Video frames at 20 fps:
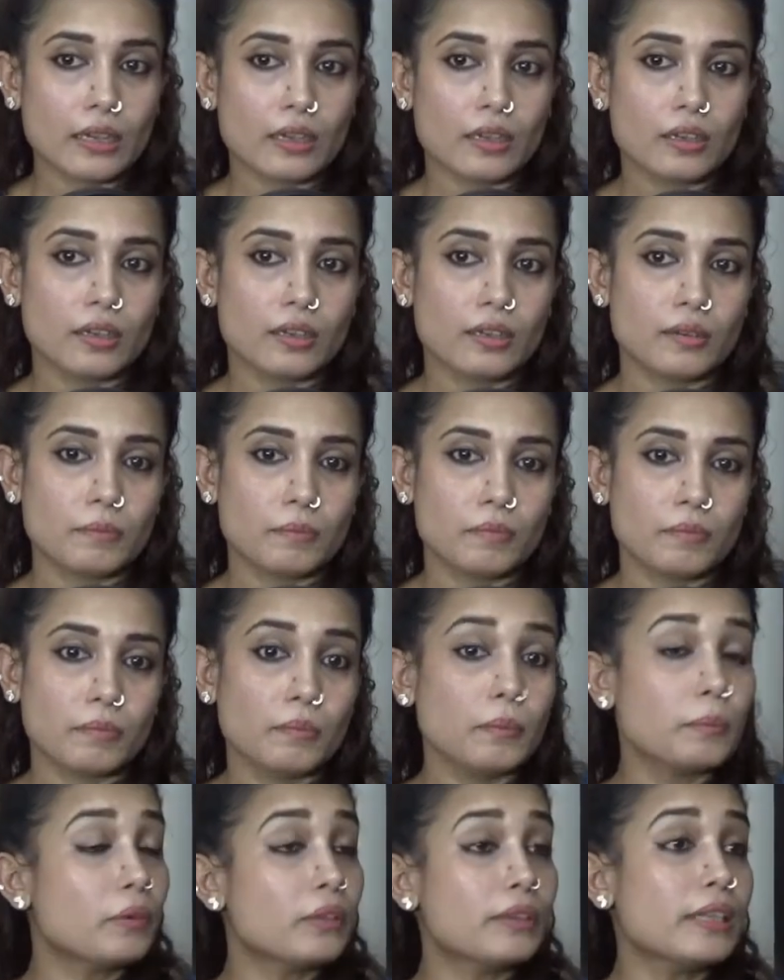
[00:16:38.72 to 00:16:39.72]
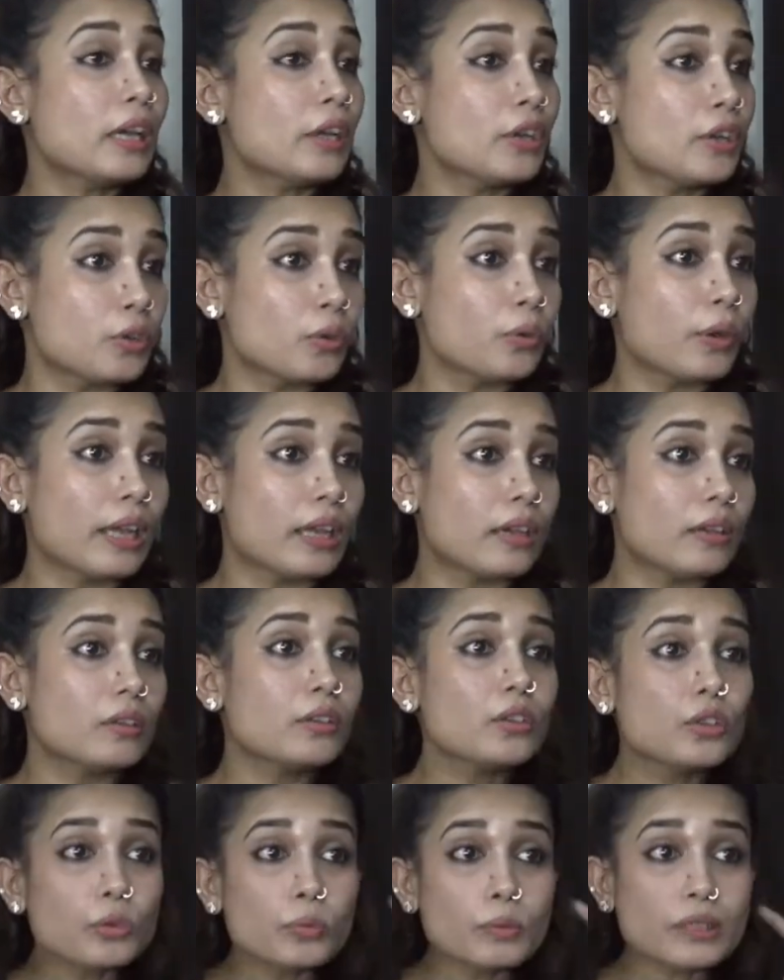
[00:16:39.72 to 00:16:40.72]
Um, they are into, uh,
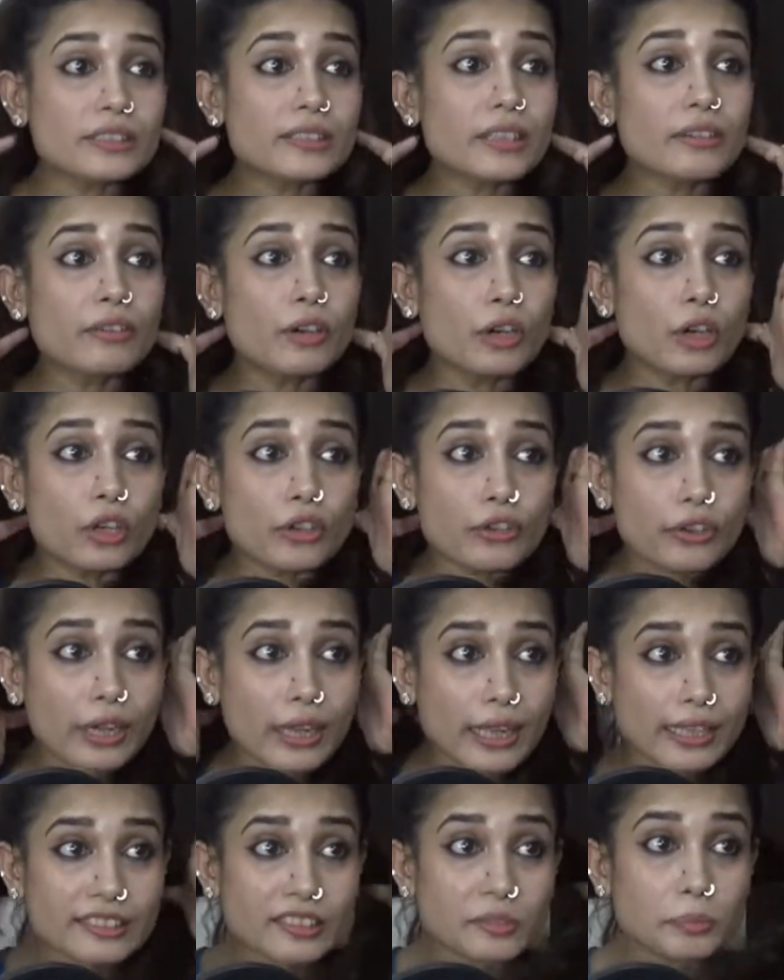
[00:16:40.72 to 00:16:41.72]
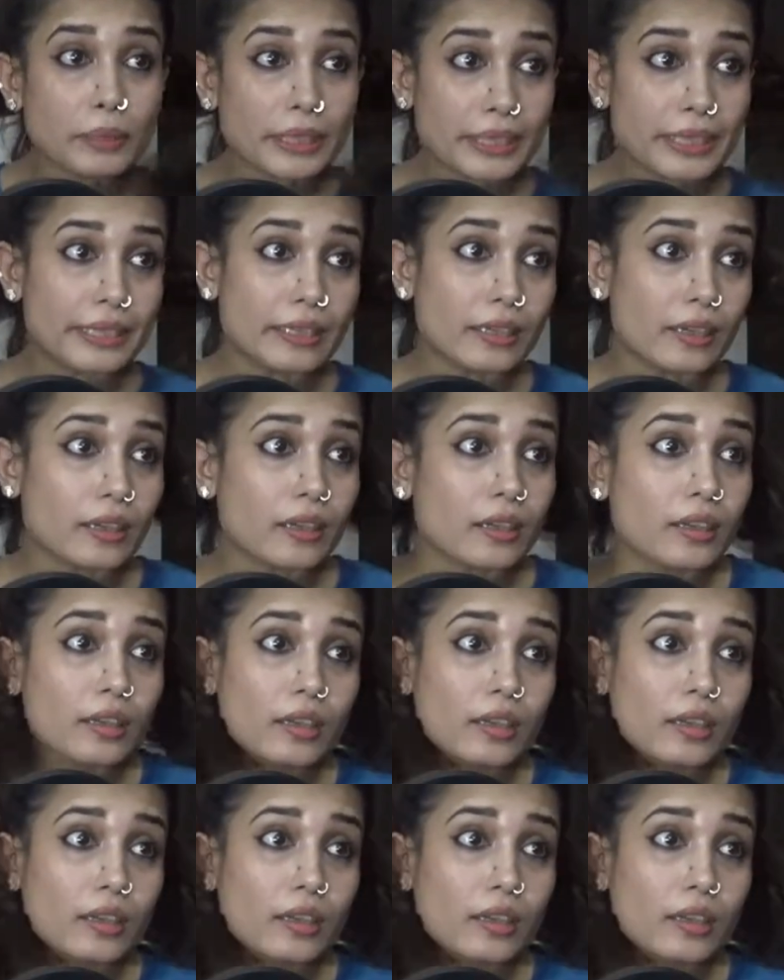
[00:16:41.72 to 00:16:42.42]
you must have heard Reliance Media.